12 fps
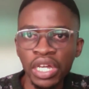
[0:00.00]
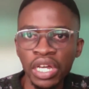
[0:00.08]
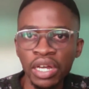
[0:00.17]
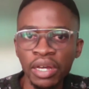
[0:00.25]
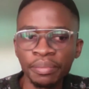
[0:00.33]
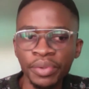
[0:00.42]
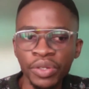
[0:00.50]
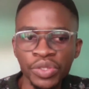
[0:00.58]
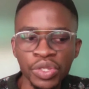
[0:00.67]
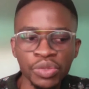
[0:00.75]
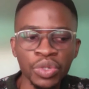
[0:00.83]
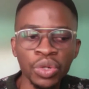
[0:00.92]
because as
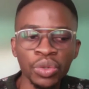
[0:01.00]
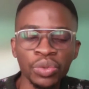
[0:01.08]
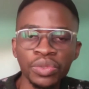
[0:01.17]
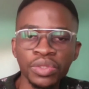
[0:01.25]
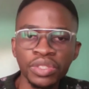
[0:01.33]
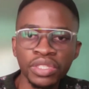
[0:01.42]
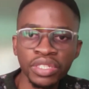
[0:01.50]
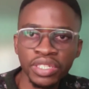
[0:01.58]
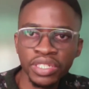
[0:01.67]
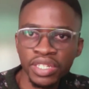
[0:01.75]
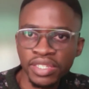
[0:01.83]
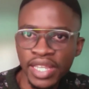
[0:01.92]
we know,
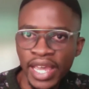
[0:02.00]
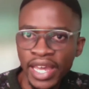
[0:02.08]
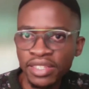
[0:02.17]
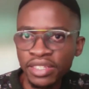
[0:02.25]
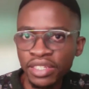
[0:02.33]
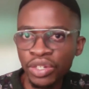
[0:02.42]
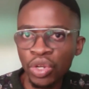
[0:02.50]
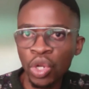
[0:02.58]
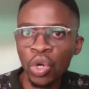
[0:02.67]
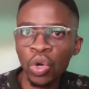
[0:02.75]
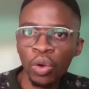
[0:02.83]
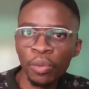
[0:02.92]
teachers act in
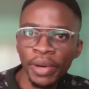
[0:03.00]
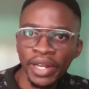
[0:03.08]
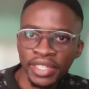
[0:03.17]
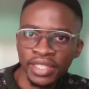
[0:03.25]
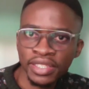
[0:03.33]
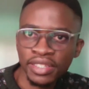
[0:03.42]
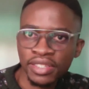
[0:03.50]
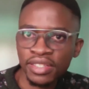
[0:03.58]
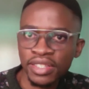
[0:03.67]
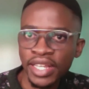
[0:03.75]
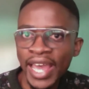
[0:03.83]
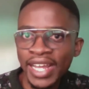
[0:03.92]
loco parentis.
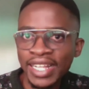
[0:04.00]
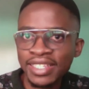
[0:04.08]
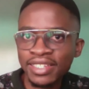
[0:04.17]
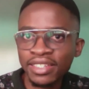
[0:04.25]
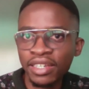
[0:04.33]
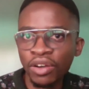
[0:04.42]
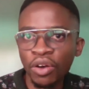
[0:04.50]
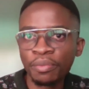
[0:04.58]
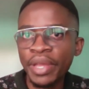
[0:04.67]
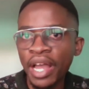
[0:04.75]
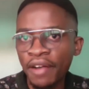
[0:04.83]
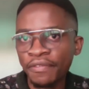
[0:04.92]
They act on
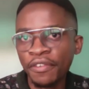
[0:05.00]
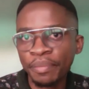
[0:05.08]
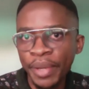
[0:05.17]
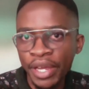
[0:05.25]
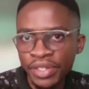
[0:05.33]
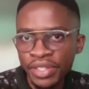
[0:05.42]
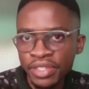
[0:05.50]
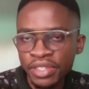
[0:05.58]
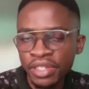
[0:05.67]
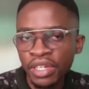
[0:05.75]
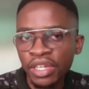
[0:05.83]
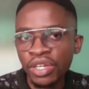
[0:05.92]
behalf of parents
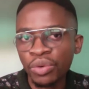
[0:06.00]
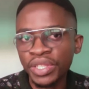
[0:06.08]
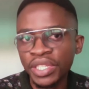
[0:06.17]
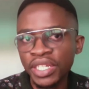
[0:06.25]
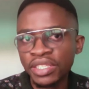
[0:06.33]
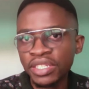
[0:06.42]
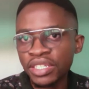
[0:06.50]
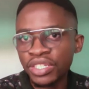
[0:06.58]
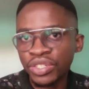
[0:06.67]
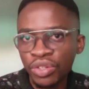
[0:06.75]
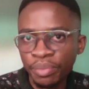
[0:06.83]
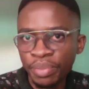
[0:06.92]
when they teach
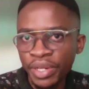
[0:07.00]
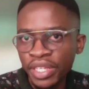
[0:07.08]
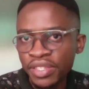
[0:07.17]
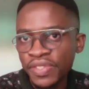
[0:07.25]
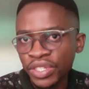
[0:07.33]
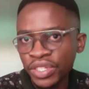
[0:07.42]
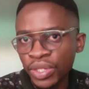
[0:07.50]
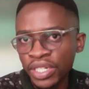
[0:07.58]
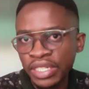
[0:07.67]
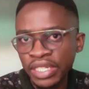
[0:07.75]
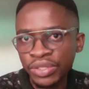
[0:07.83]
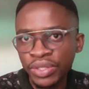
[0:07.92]
comprehensive sexuality
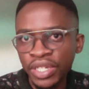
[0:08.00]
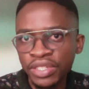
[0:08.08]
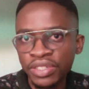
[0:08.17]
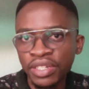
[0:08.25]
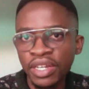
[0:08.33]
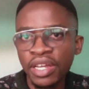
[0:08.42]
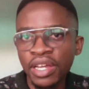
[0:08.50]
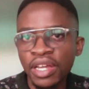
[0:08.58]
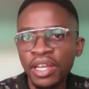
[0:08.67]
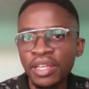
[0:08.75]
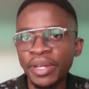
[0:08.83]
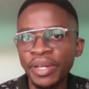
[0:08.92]
education,
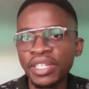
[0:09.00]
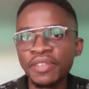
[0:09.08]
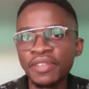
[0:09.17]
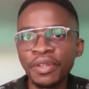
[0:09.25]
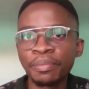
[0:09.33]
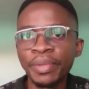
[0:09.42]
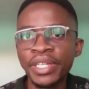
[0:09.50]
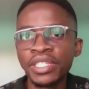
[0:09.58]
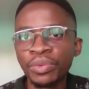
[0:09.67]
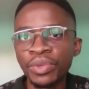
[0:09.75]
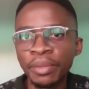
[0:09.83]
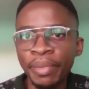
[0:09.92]
but it's even better when
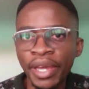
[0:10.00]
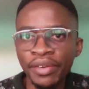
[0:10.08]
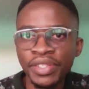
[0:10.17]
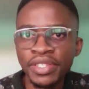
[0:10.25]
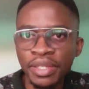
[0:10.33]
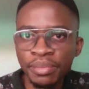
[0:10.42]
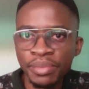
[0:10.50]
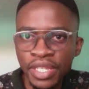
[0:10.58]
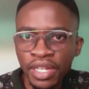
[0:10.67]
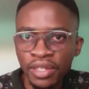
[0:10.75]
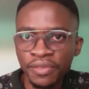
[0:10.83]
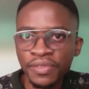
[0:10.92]
the parents
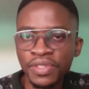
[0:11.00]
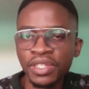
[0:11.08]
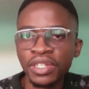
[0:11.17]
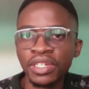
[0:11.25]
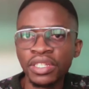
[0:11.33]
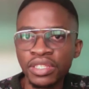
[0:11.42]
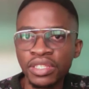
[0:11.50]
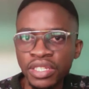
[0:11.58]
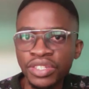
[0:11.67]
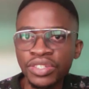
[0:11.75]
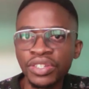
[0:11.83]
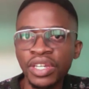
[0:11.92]
themselves
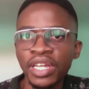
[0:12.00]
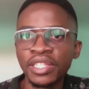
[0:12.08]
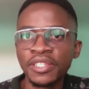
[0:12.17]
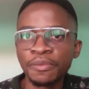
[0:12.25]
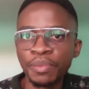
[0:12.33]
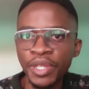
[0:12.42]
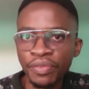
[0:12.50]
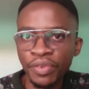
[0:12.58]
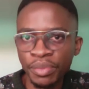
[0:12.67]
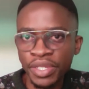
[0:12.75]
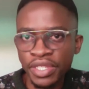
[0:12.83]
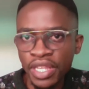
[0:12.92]
teach and speak from the
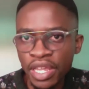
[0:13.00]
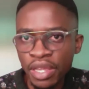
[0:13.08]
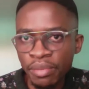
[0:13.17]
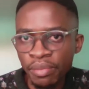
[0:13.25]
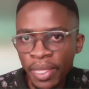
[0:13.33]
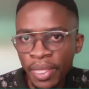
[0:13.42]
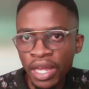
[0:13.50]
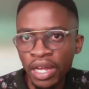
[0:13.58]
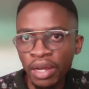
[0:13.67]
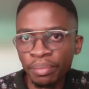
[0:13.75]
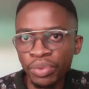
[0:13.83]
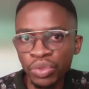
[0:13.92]
same
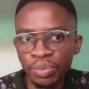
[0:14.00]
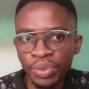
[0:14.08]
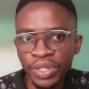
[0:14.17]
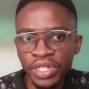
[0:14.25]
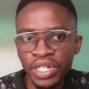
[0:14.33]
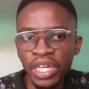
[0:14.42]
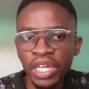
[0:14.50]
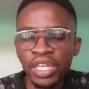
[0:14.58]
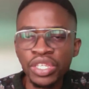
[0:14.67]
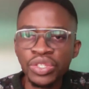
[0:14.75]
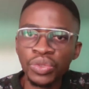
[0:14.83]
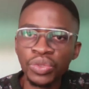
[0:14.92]
blueprint.
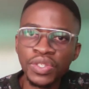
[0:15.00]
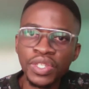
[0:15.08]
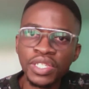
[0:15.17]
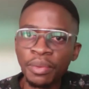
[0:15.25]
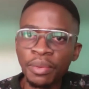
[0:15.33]
So those are some of the